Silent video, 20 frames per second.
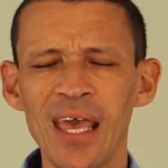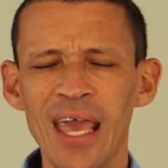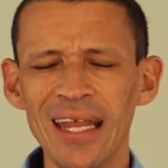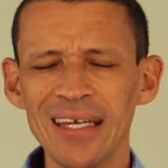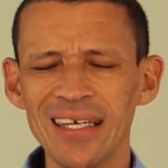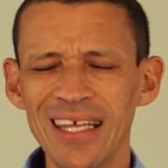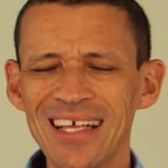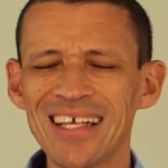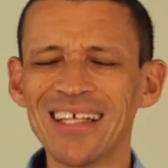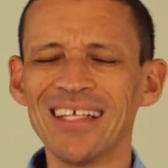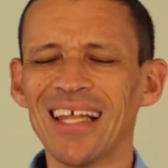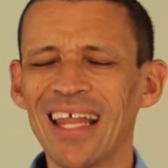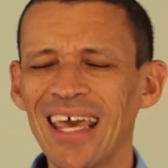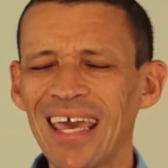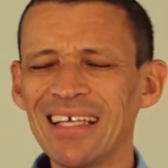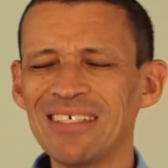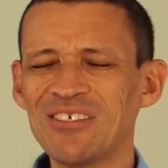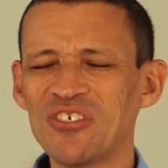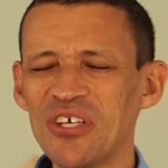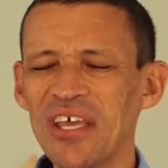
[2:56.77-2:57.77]
and
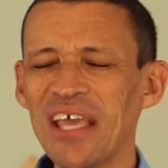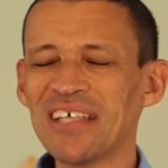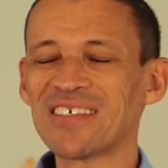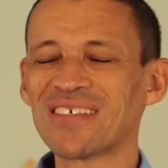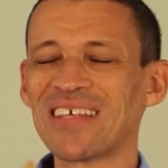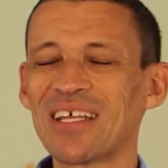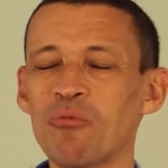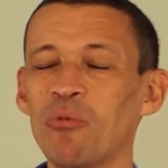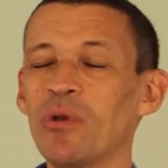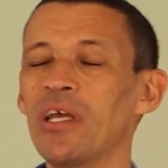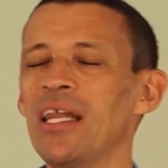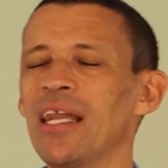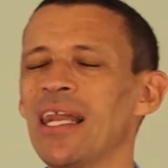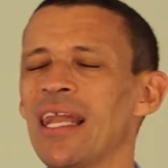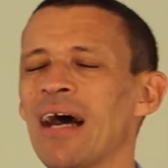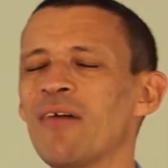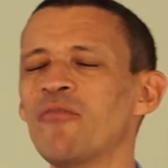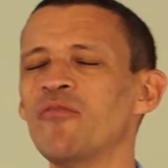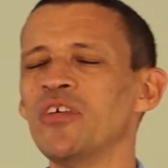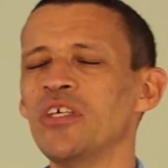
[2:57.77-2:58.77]
declare, Jesus, that we
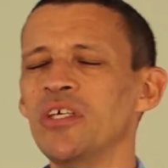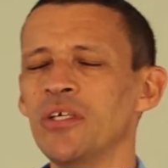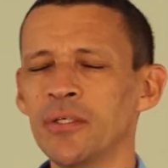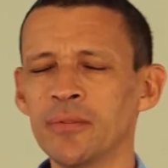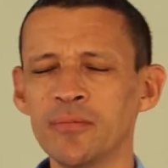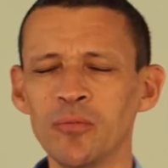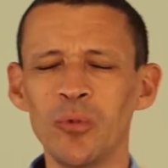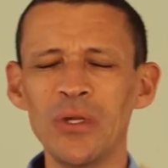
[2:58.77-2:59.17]
love you.